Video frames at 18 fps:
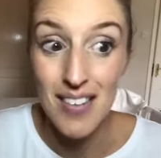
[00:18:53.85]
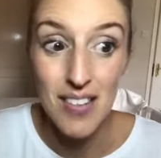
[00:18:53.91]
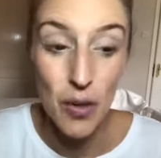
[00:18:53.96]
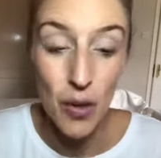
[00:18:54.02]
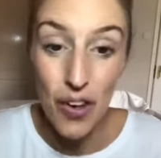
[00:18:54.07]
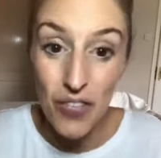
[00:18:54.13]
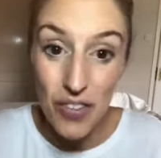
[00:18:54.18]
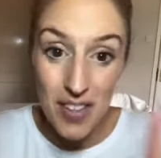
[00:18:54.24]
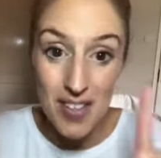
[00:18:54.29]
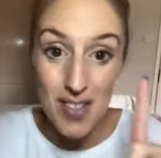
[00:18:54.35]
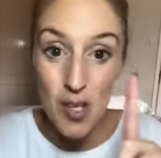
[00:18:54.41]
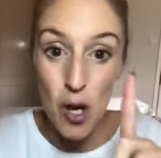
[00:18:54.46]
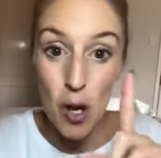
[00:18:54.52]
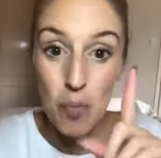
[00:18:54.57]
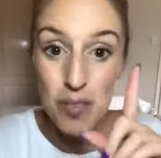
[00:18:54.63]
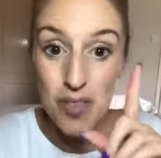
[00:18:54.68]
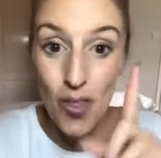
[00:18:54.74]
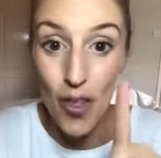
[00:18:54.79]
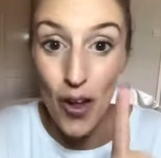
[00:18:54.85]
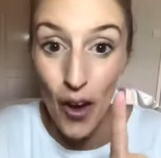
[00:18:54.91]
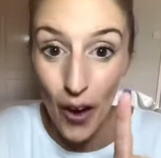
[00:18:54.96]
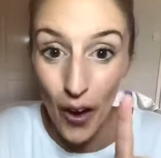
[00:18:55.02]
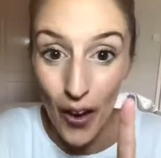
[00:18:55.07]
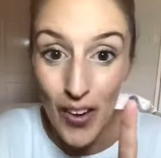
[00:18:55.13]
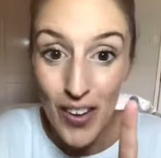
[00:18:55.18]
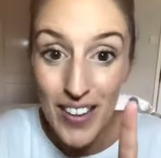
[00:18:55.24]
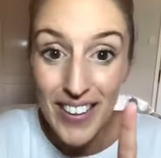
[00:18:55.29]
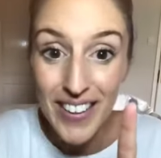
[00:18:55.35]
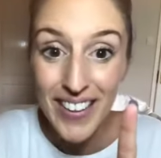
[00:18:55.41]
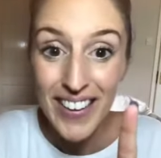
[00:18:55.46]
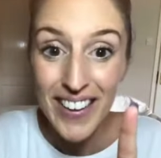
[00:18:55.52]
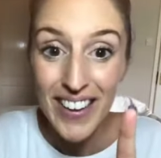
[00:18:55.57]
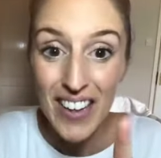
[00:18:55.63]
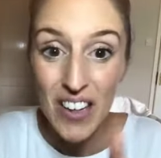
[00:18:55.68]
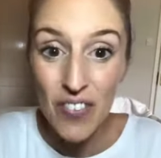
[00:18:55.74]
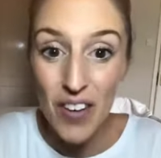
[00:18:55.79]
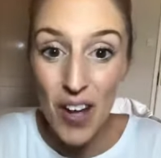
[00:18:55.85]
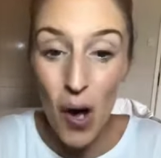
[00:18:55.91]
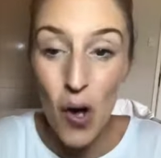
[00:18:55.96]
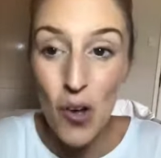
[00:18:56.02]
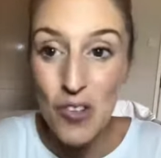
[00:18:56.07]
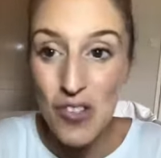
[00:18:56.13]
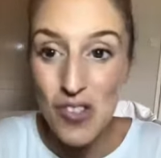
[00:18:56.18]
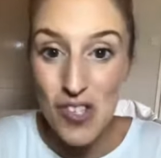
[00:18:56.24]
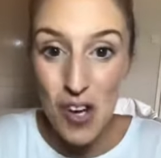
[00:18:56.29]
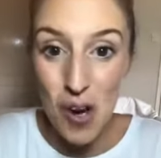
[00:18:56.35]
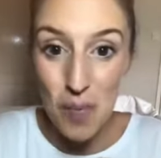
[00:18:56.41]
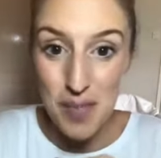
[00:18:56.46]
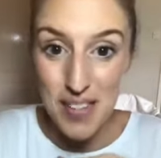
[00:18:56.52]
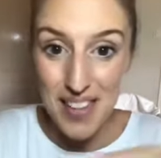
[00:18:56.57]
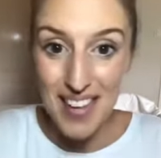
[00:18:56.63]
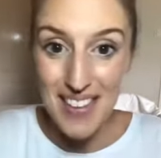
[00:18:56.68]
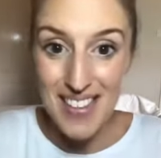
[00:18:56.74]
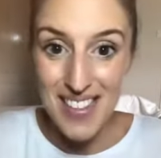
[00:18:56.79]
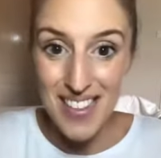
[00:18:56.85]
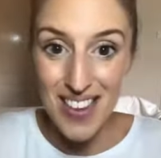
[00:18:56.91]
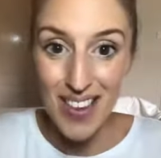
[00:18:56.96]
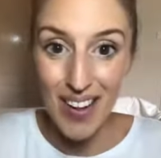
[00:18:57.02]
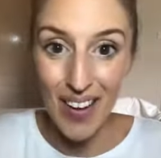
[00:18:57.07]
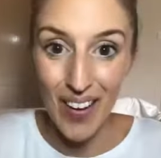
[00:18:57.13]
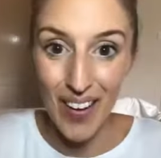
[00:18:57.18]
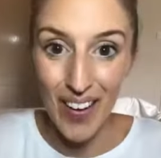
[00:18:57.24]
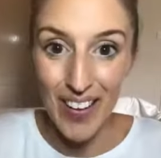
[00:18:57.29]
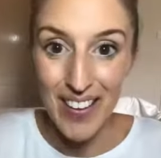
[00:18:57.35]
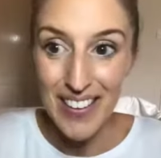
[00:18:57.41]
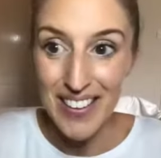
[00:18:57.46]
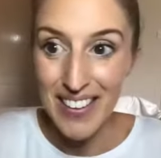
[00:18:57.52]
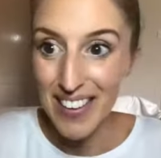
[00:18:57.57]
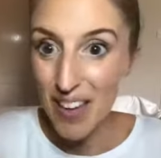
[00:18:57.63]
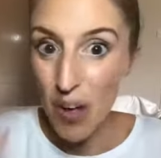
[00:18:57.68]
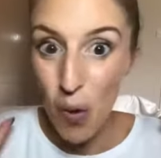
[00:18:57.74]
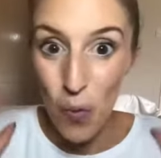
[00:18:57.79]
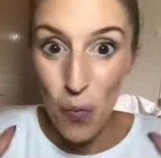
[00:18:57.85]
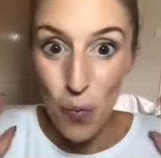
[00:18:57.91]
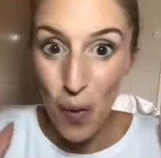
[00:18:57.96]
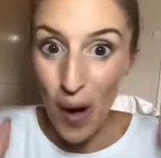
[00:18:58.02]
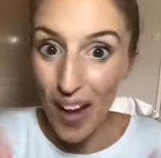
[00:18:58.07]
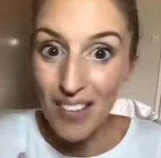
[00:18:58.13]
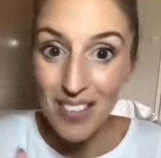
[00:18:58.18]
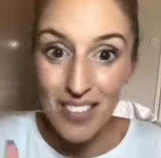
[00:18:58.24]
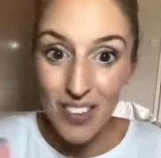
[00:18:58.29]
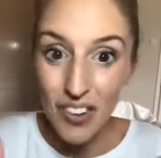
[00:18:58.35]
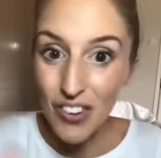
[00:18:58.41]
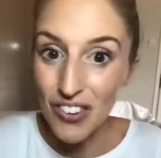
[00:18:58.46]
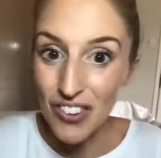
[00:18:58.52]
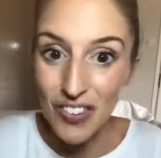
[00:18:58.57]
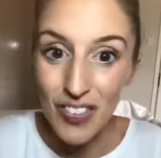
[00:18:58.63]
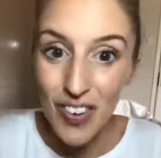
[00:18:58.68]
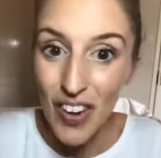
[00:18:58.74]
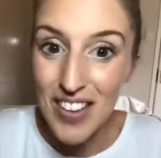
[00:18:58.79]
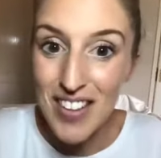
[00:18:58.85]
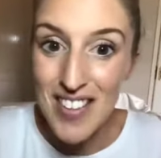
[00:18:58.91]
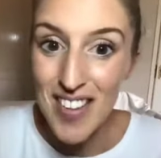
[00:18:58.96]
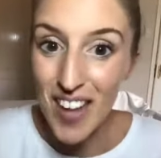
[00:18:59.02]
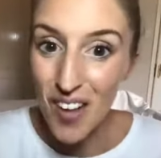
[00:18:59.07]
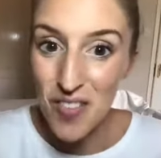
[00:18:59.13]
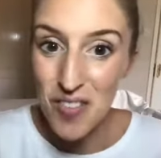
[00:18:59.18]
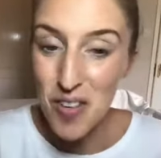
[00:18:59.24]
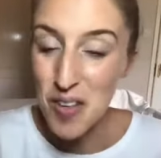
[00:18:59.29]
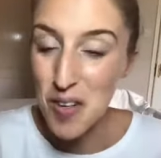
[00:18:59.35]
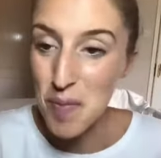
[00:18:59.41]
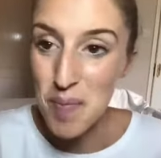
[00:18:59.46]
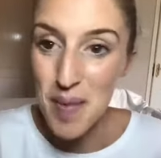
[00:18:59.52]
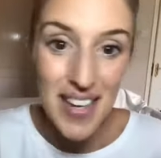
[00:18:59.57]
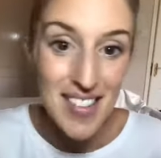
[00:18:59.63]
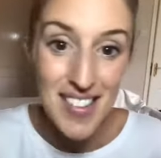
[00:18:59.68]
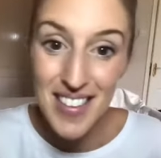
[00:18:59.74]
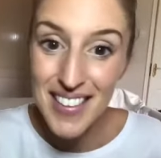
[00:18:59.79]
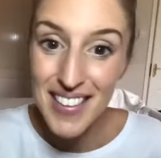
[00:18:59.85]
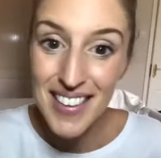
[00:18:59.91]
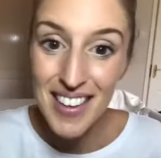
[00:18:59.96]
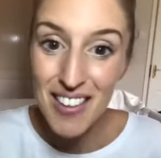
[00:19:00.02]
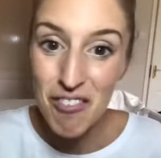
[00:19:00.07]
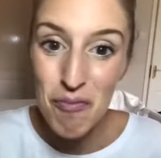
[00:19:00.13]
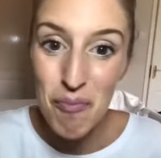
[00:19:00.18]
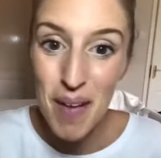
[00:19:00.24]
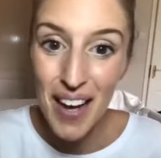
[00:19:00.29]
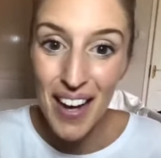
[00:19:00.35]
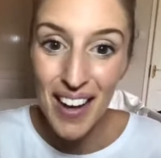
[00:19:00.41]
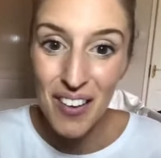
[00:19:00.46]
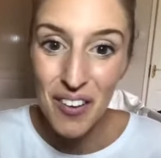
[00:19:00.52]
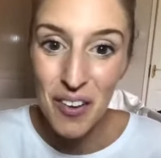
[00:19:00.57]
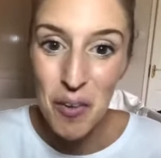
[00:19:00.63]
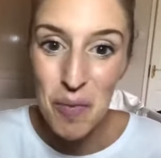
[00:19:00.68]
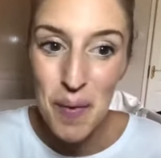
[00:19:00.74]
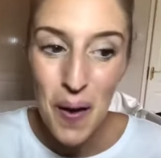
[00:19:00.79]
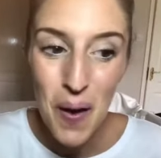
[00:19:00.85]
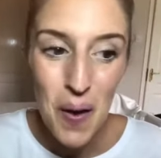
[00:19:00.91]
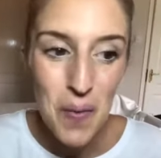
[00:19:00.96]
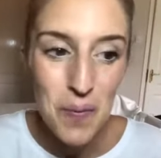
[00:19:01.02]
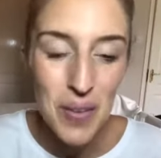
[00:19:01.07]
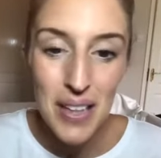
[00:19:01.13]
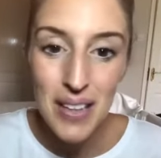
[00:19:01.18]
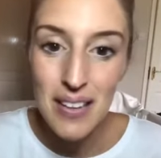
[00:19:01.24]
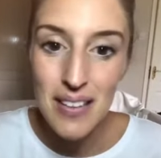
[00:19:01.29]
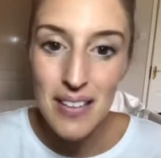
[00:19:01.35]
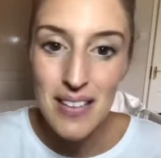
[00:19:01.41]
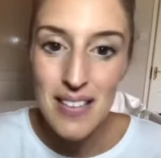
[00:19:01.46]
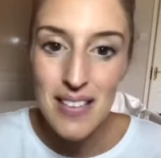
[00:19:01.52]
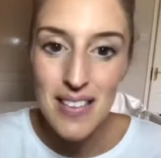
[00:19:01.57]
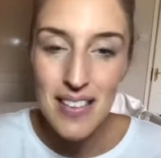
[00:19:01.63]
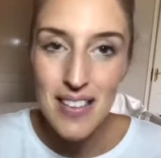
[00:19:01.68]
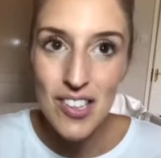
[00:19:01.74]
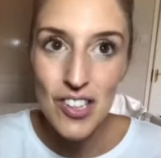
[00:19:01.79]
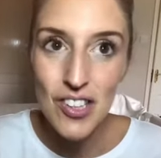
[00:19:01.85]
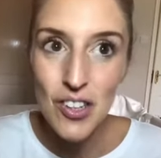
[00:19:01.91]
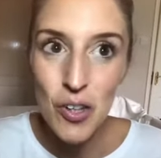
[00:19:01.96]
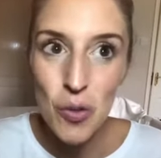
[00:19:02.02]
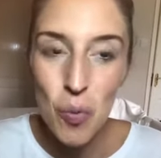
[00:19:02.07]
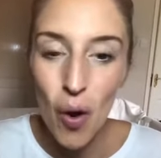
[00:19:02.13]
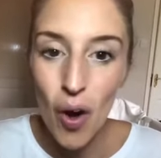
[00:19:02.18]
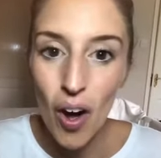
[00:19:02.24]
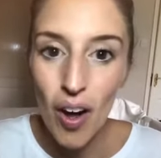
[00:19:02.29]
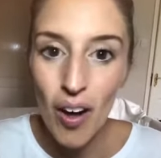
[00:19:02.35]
So if it stopped there, if it all stopped and ended there, well done, you've got yourself an amazing kit of makeup. Because do you know what?